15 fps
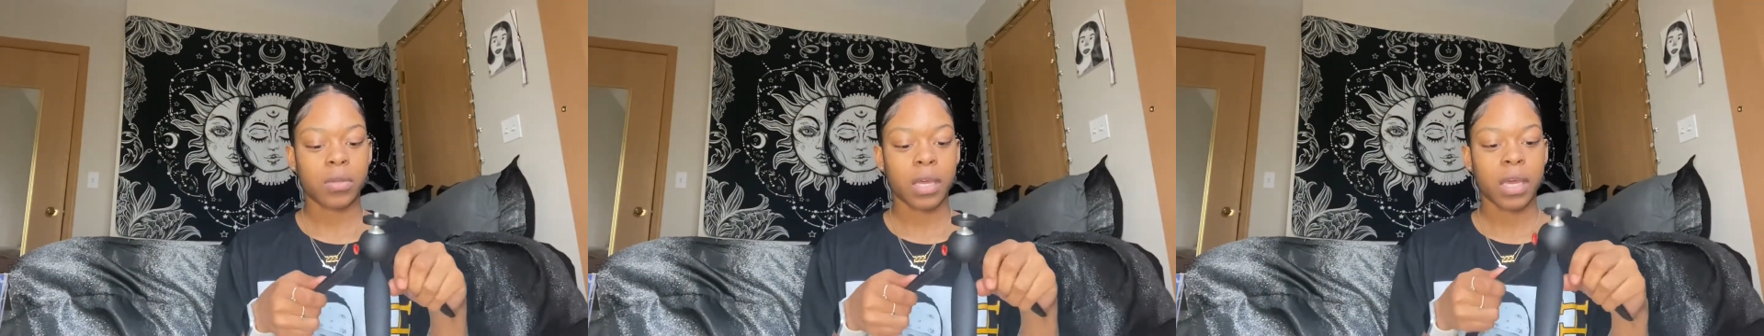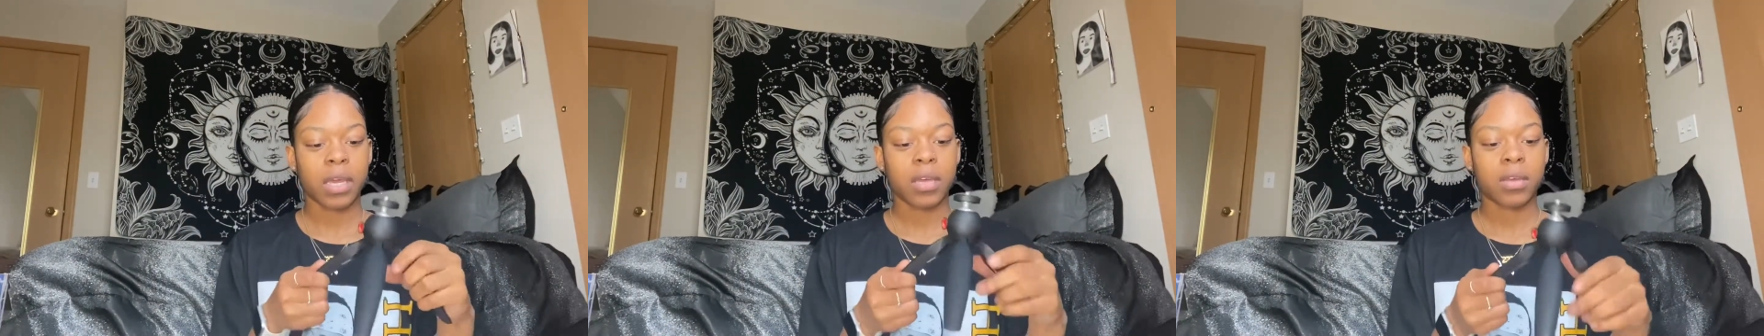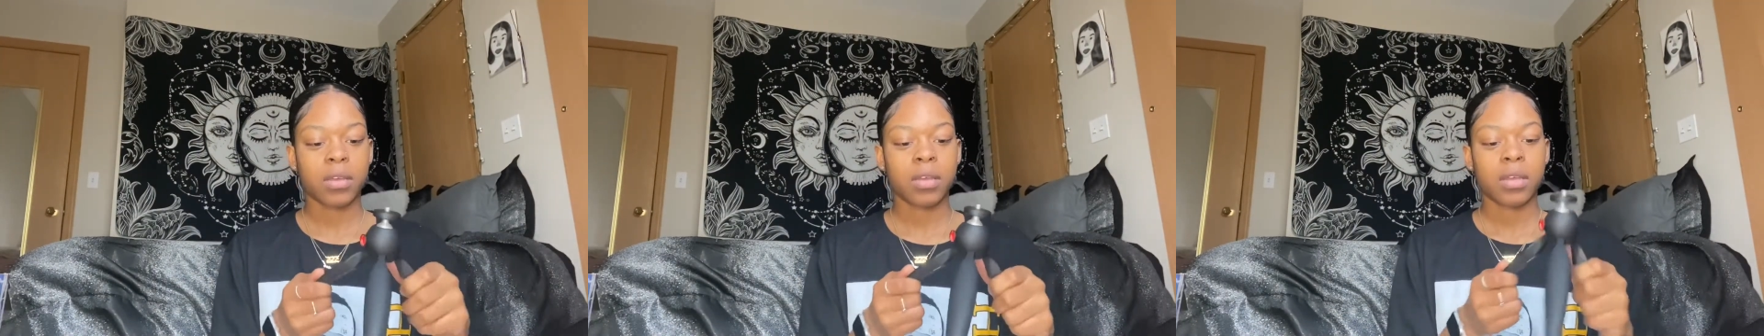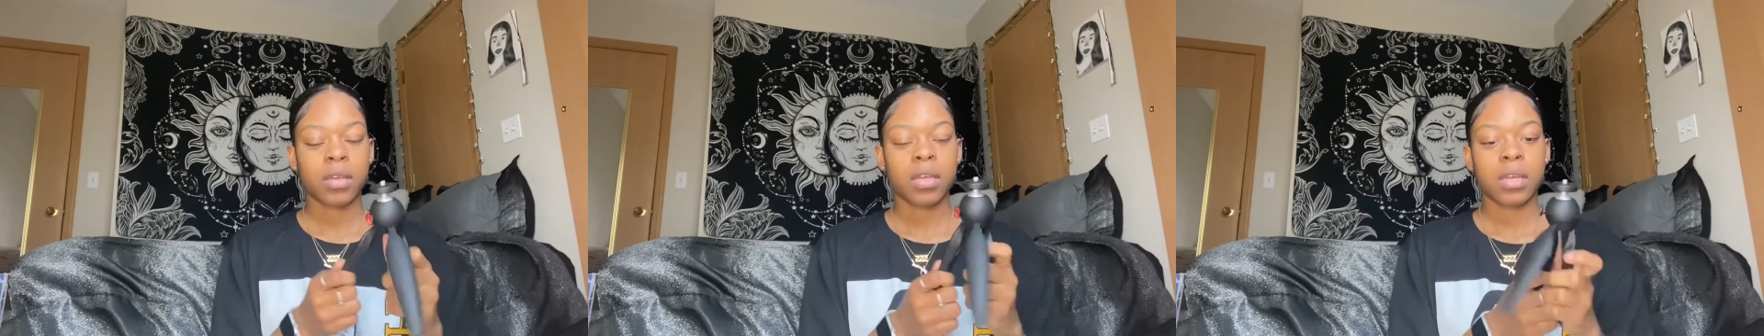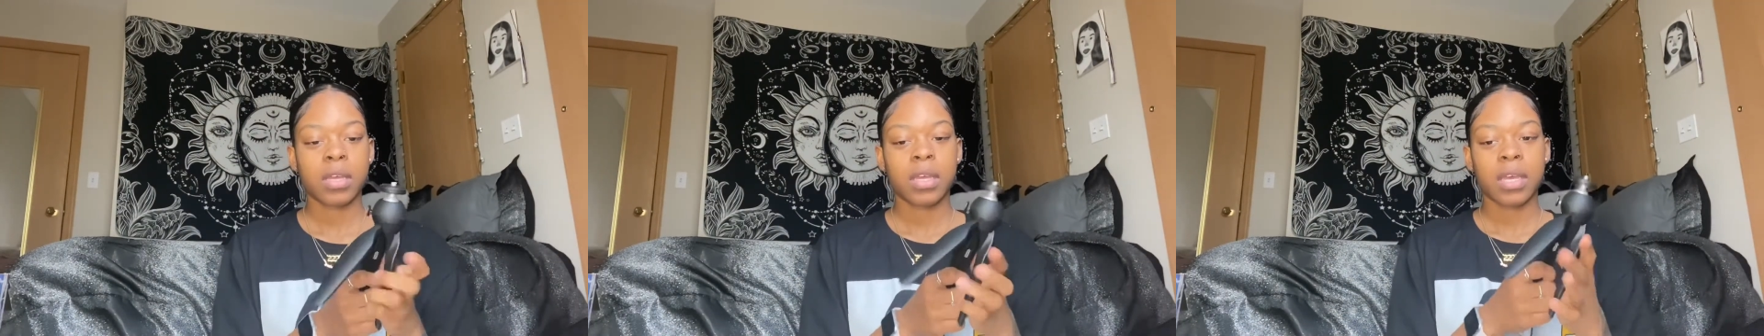Like,
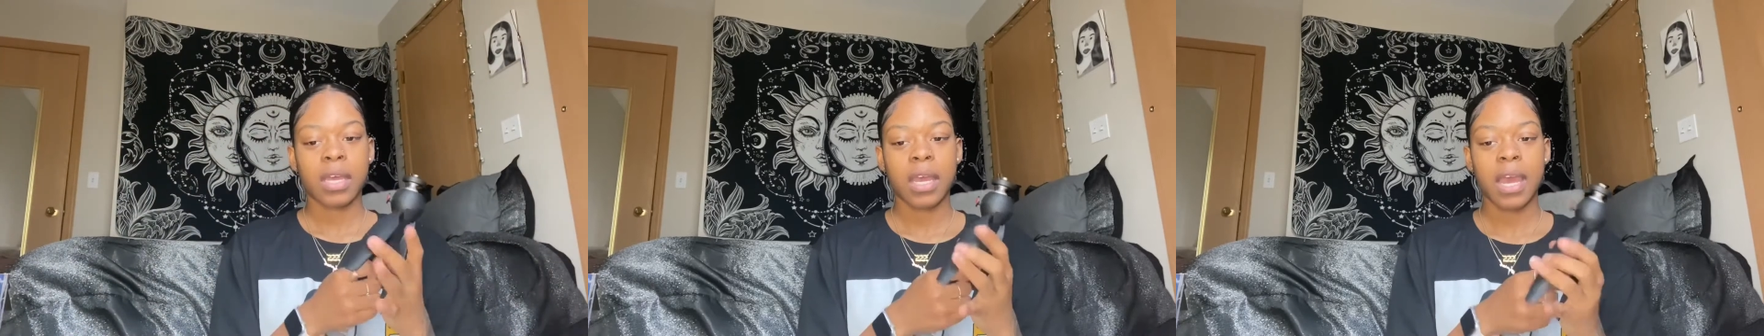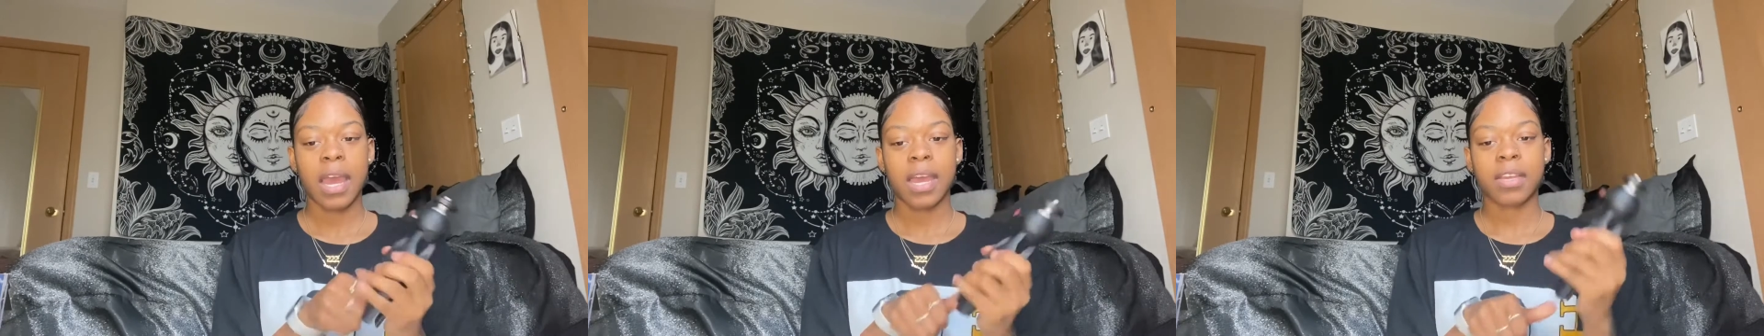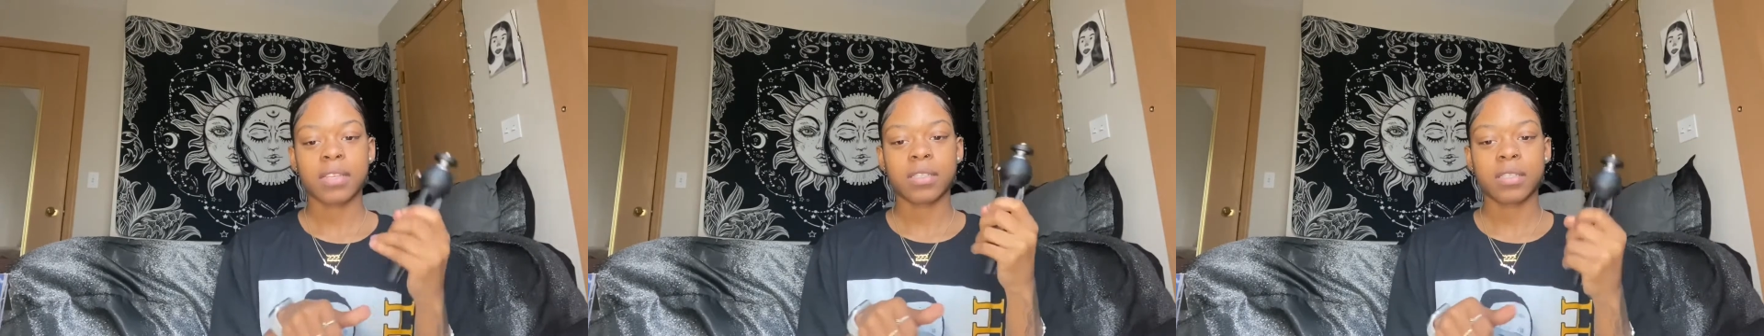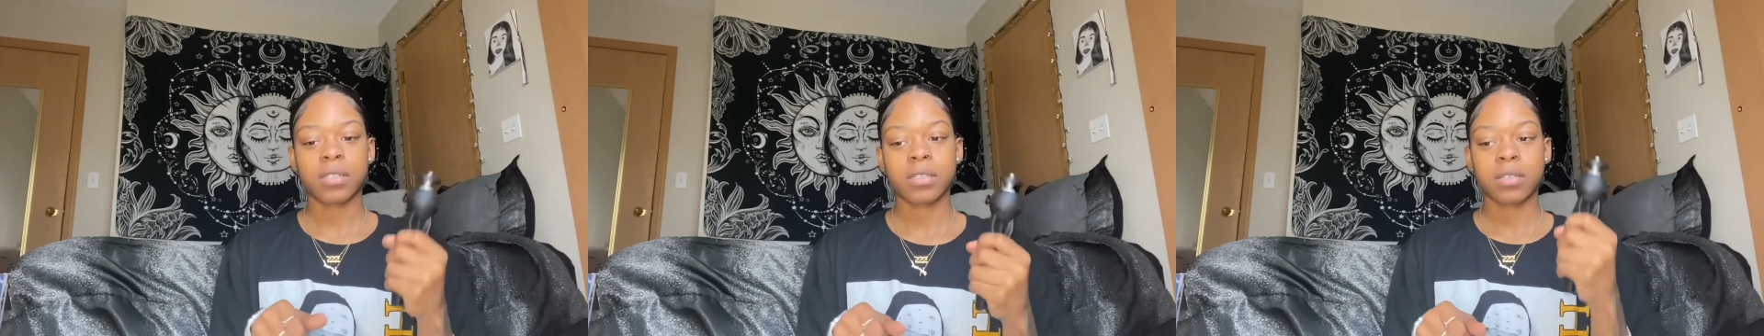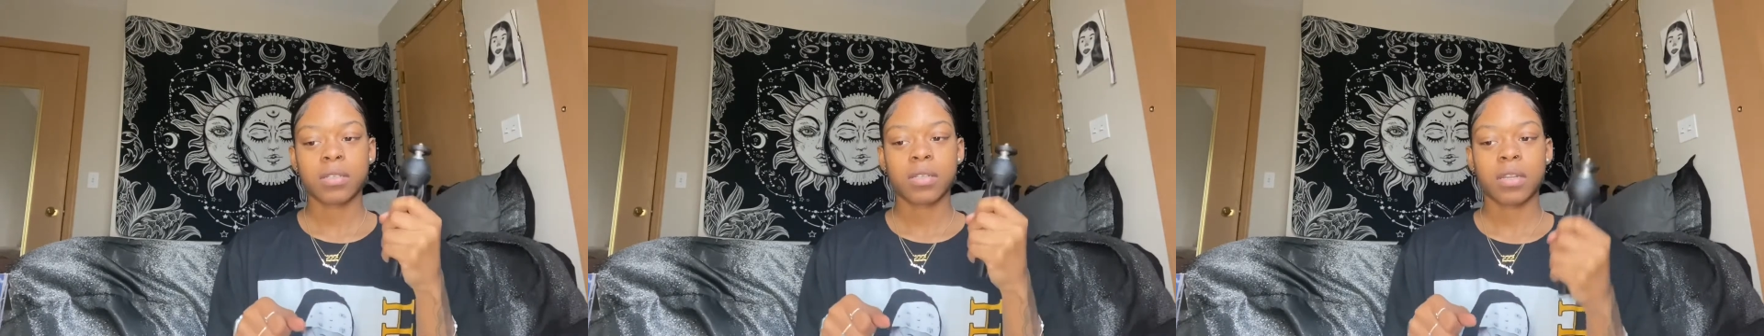it has